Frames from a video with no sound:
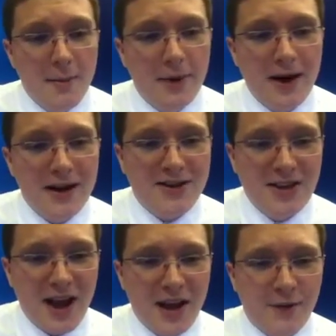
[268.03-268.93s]
But
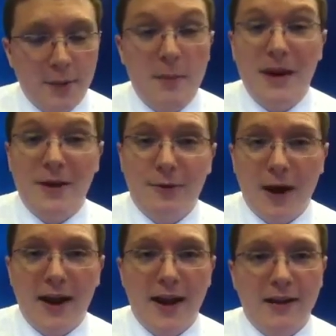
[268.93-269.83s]
aside from it being
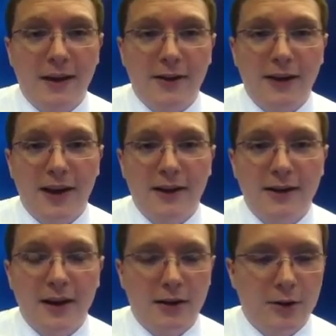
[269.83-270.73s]
Friday, clearly a
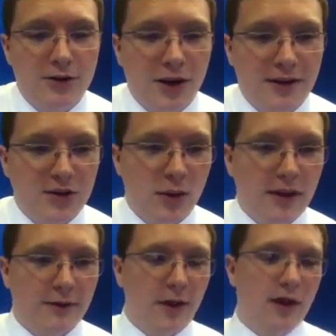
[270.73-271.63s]
little looser on this
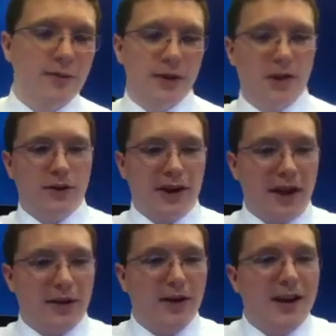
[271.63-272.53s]
weather vlog, but
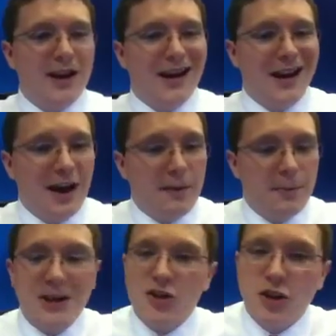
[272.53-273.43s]
altogether a
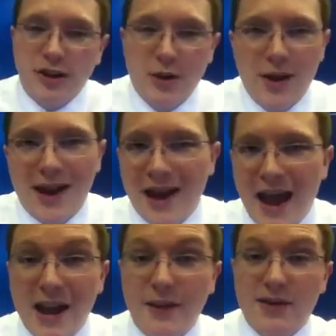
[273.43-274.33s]
pretty chilly weekend
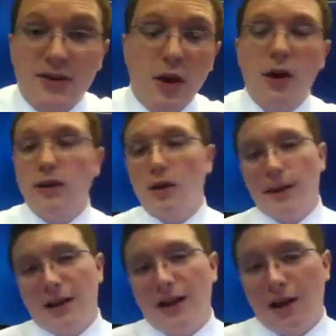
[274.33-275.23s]
ahead of us, though a little
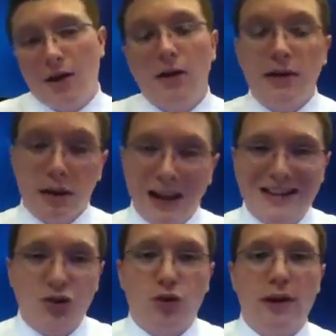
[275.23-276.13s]
bit clearer, a little
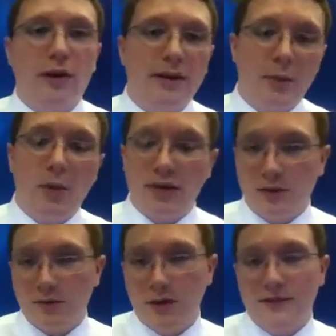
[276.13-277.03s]
less dreary than
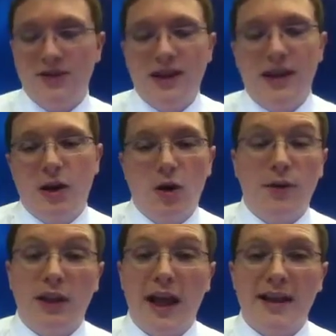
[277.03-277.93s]
what we've seen here
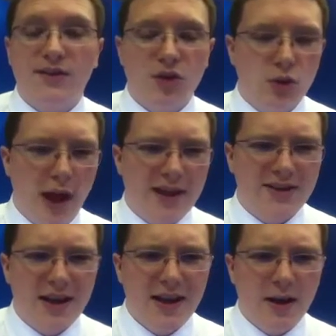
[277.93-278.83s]
over the last few
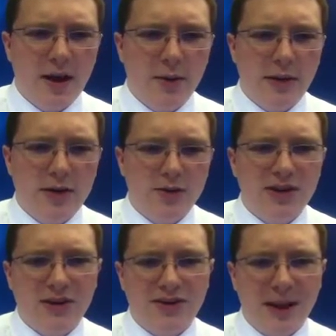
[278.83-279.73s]
days. We do
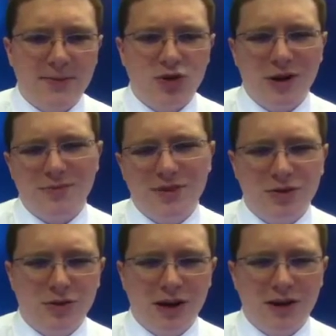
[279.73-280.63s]
see those temps drip
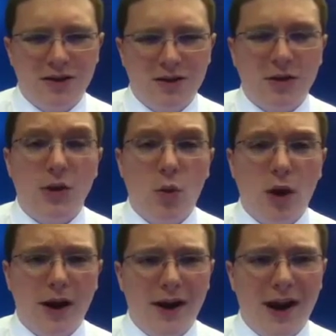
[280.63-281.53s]
to
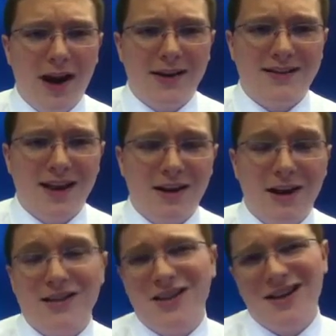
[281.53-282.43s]
31 on
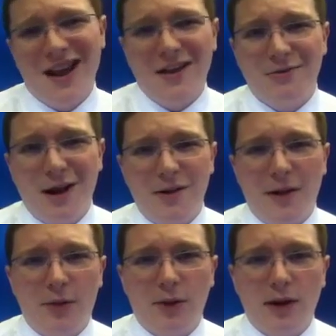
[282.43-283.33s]
Saturday, Sunday, right
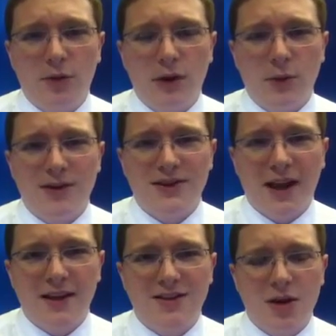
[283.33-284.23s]
around 33 once
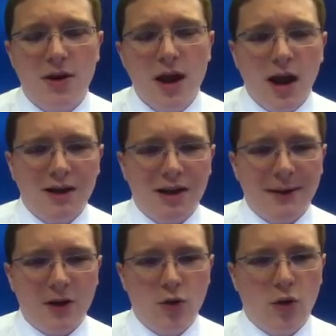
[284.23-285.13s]
again. So a little
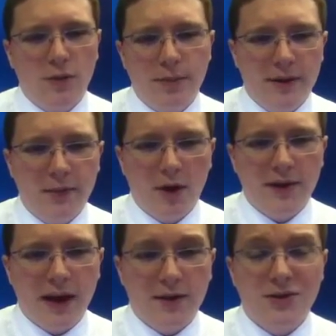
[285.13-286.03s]
bit cool, but
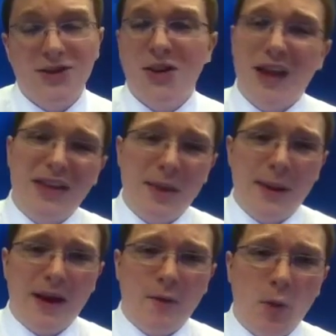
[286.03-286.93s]
altogether still not that
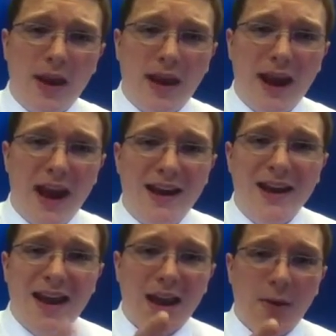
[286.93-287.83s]
bad of a weekend ahead.
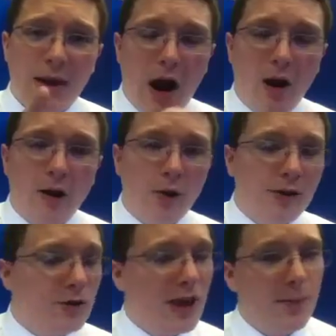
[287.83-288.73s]
We are
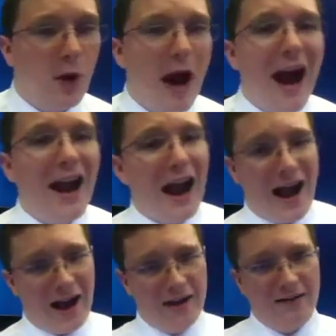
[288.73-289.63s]
going to keep our eye
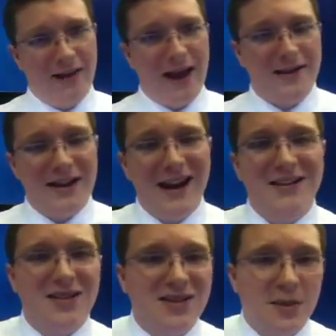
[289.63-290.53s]
on that
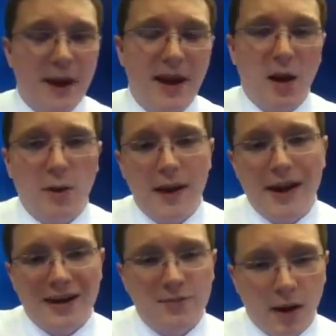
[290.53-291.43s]
next system headed our way
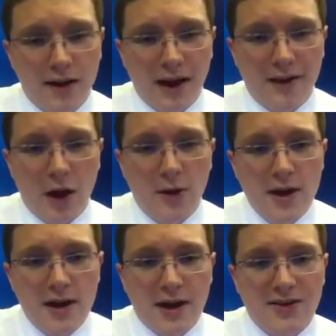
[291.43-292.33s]
next Monday, though,
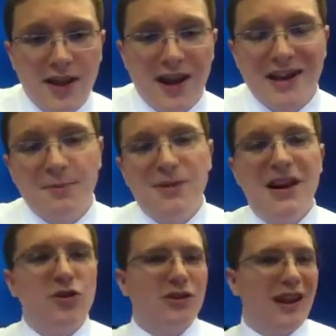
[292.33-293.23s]
because that has the
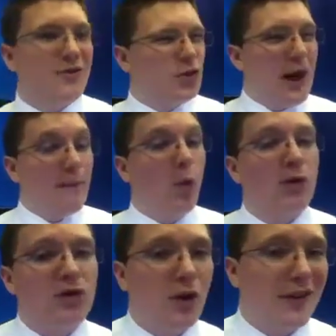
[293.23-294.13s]
potential to even drop
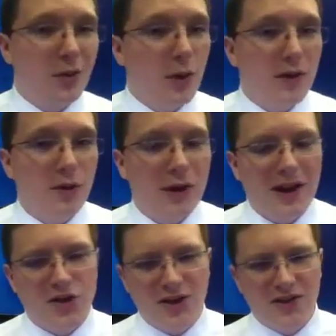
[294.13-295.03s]
more snow than the 1 to 3
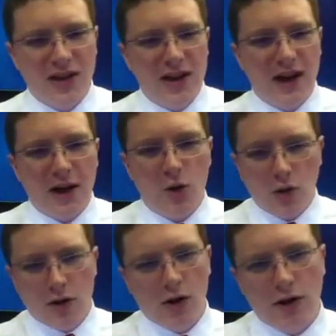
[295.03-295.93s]
inches I
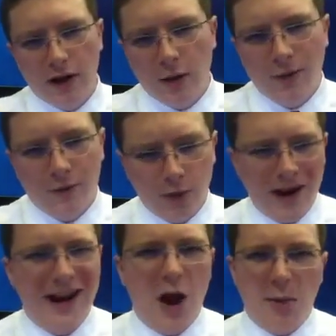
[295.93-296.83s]
quoted earlier. But for
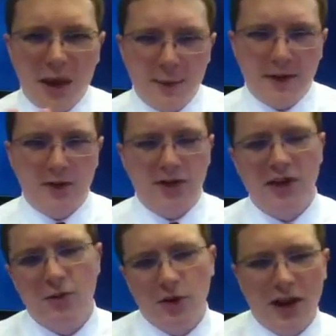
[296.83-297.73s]
right now, I'm keeping those
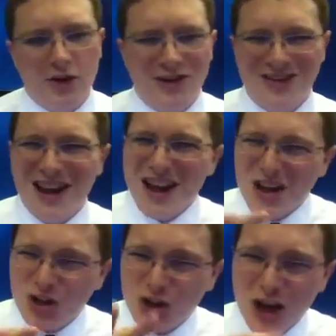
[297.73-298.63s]
accumulations
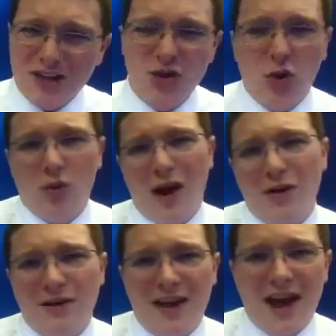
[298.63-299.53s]
just to
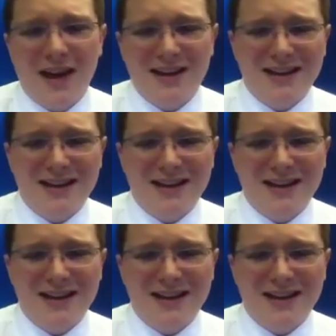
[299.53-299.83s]
around to that.